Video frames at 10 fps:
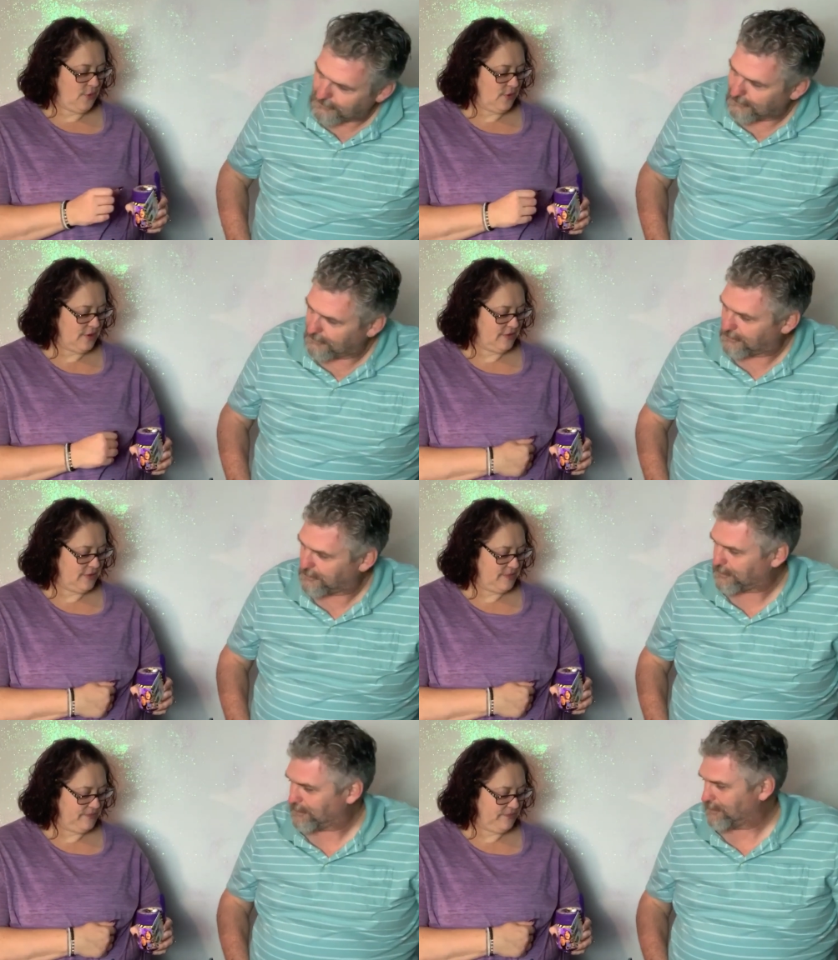Speaker 1: 4 of
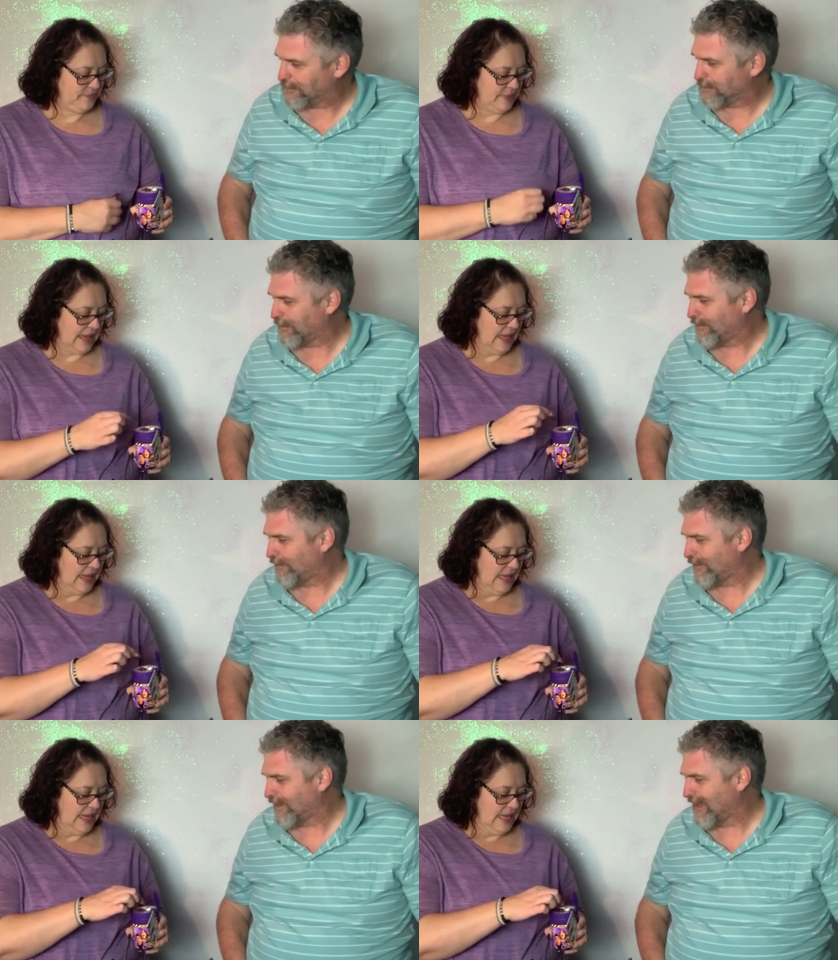them.
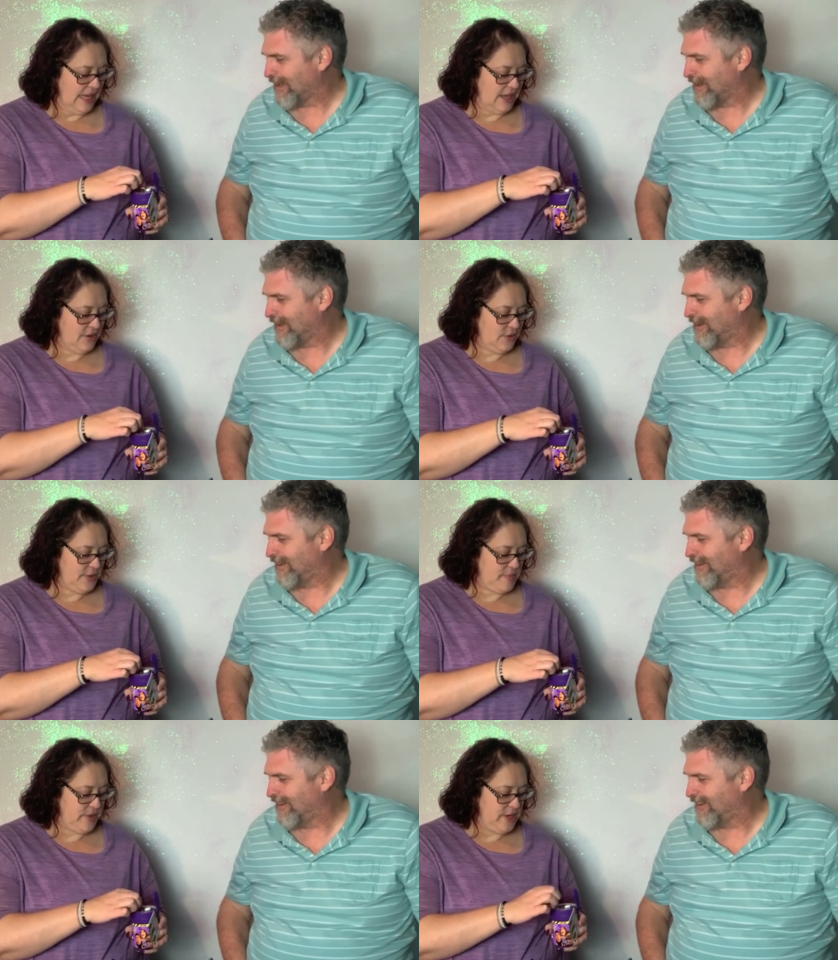I'll go
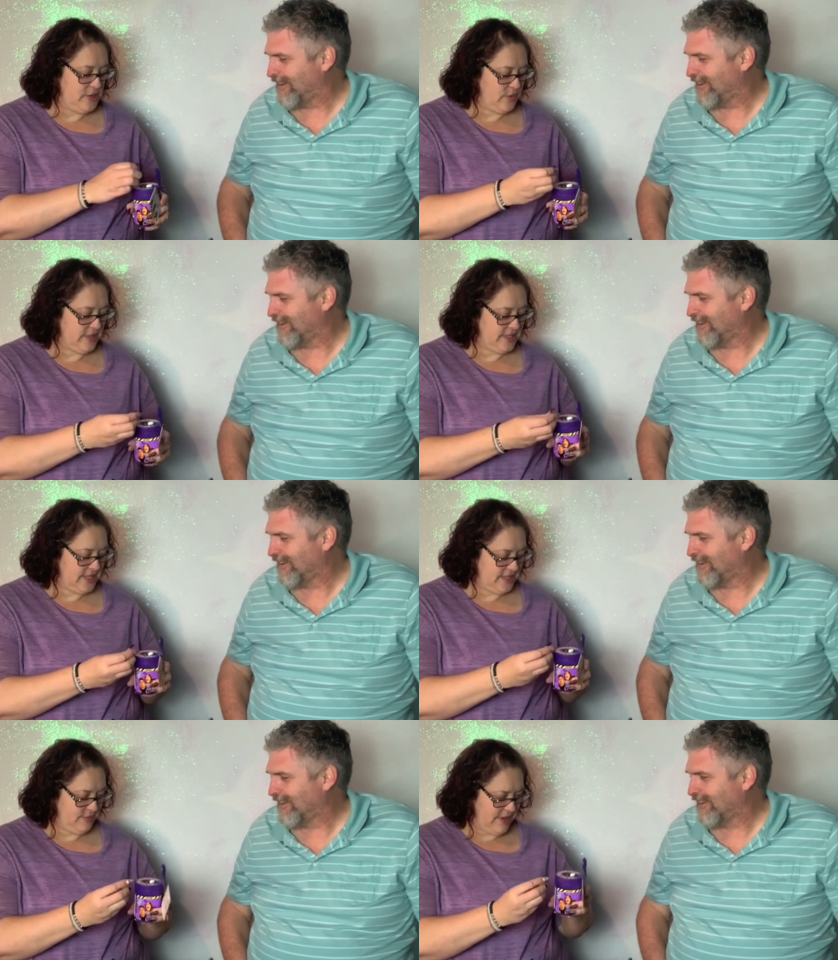with the peach one
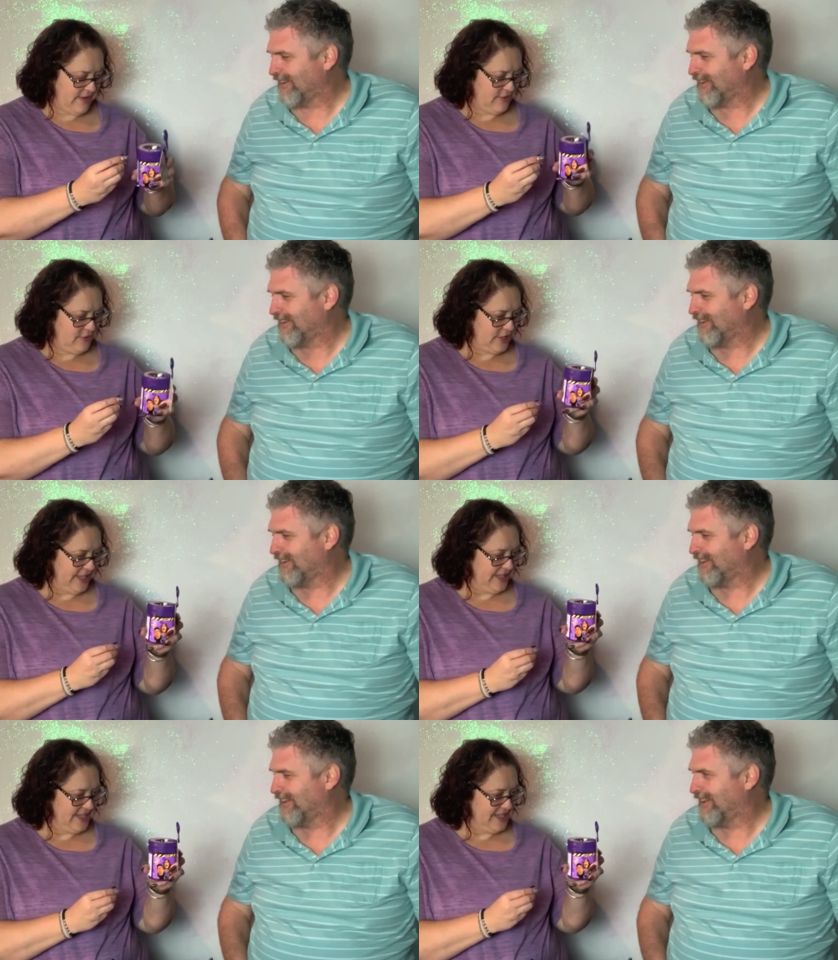since we haven't
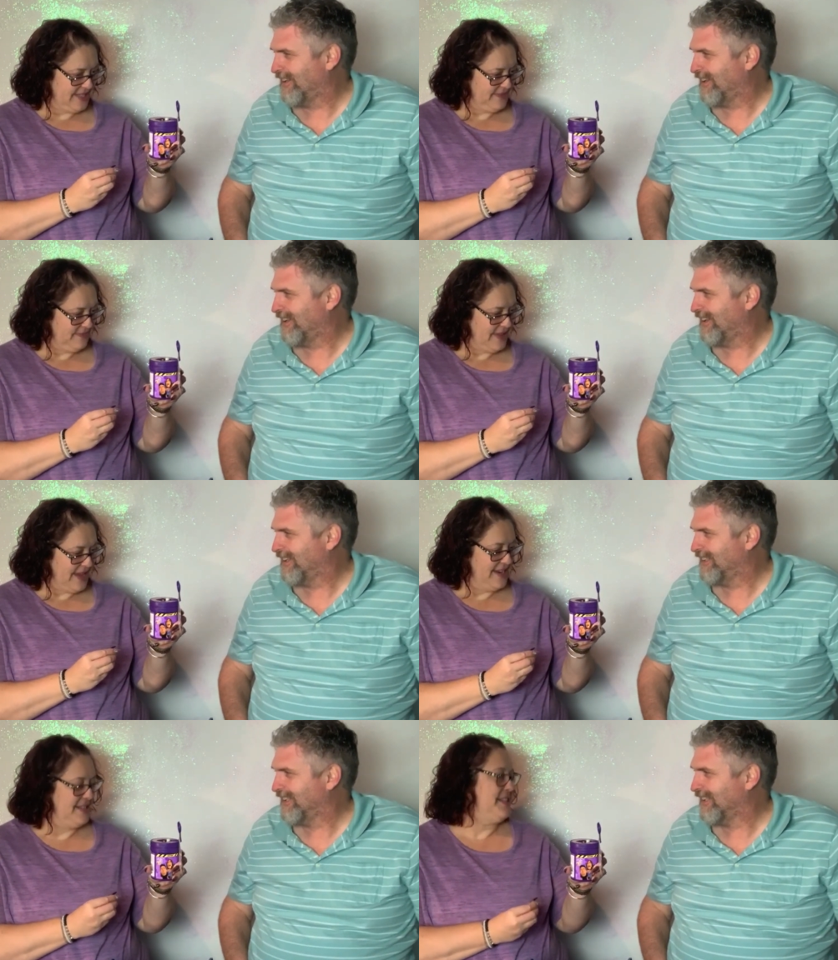tried this,
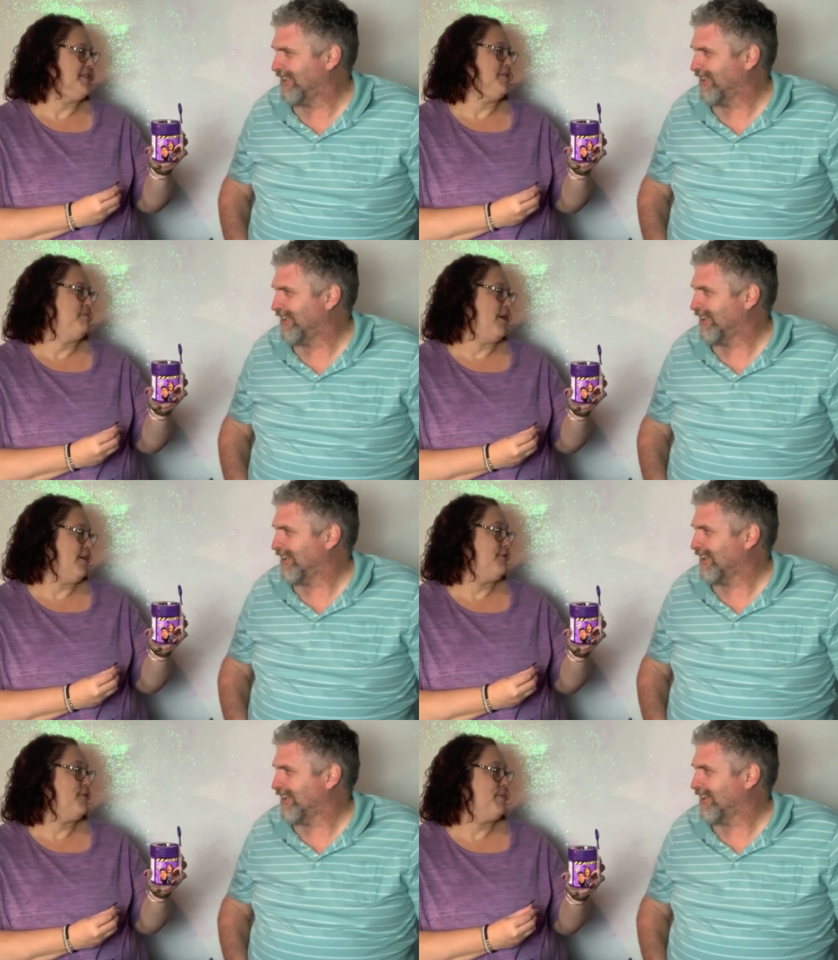and it's either
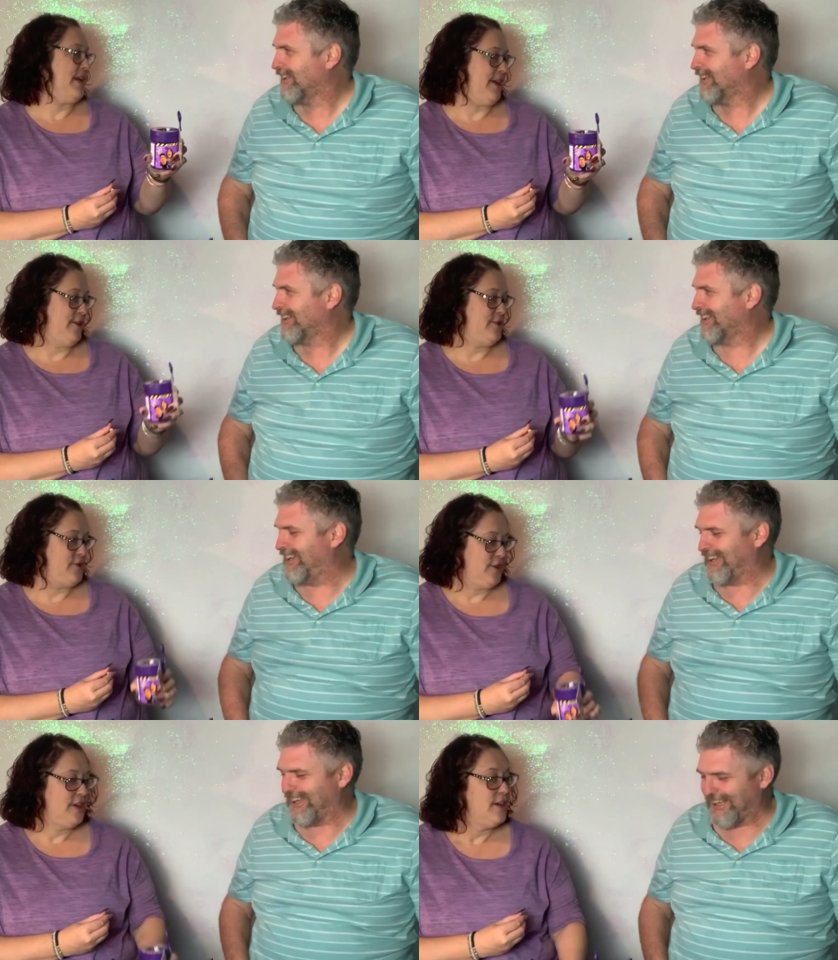barf or peach.
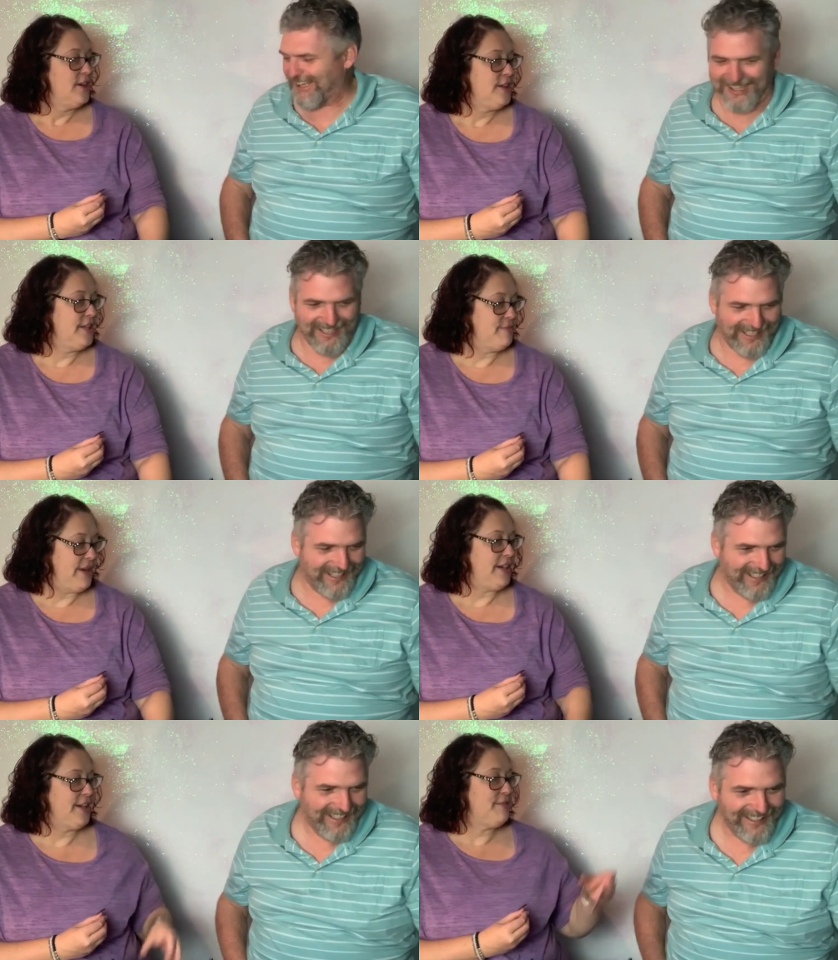You
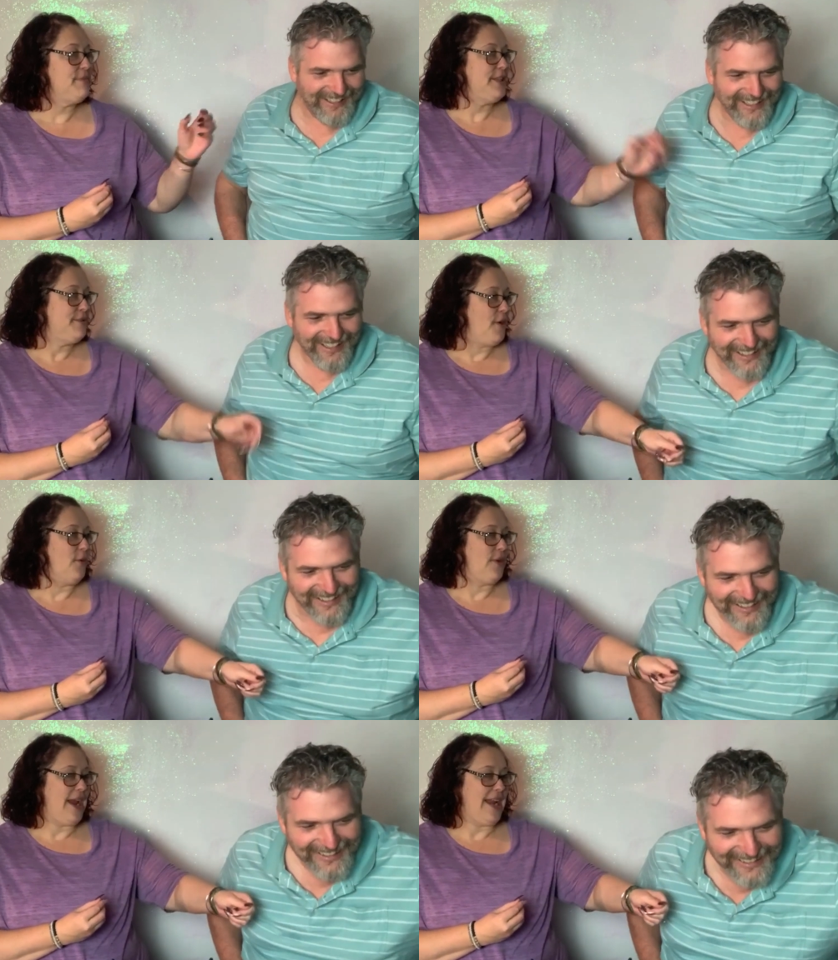better give me the
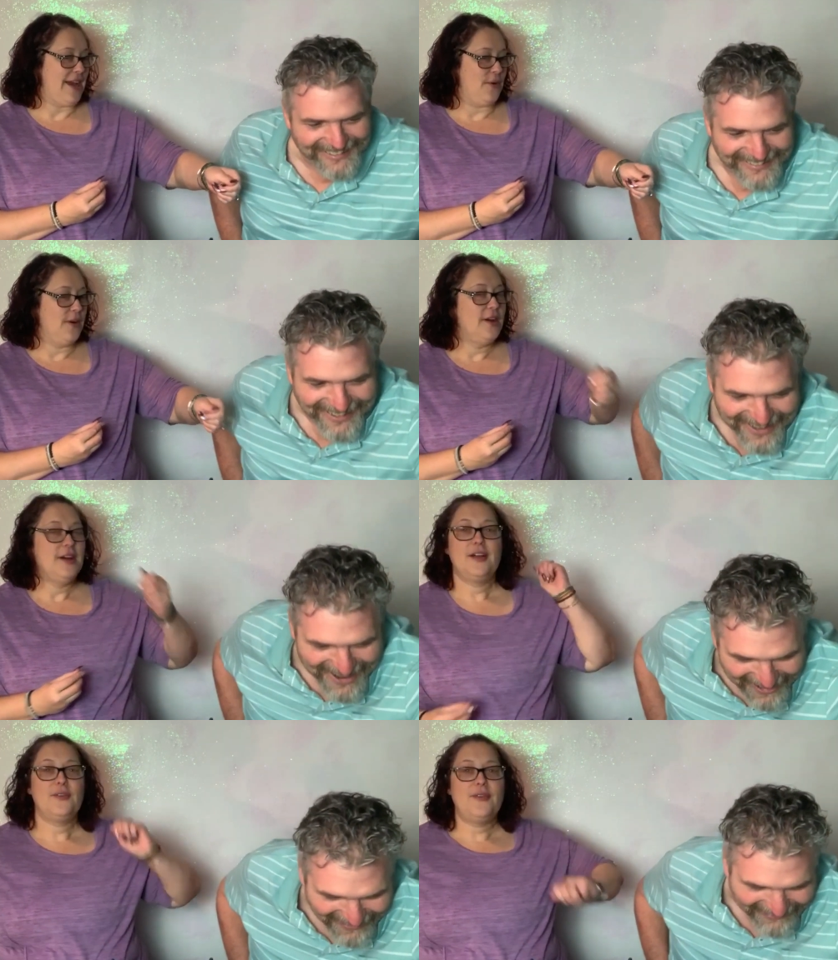bowl right now. No.